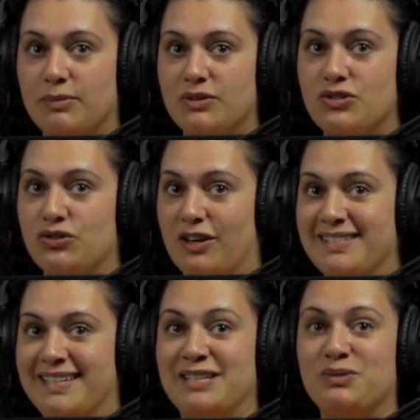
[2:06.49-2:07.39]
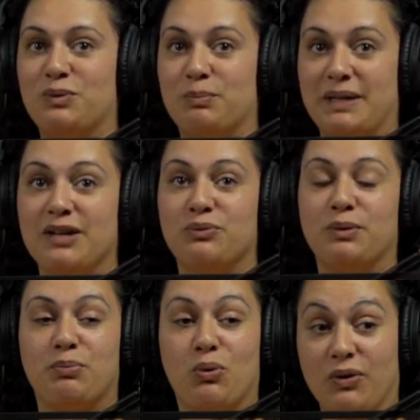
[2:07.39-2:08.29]
monstrosities were being
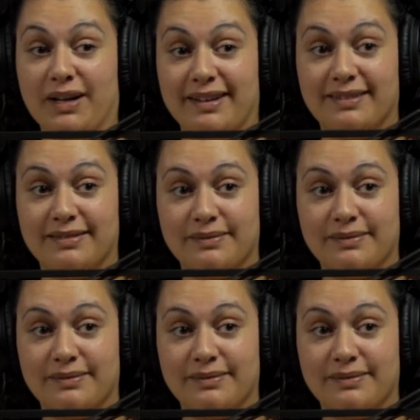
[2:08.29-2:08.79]
reported.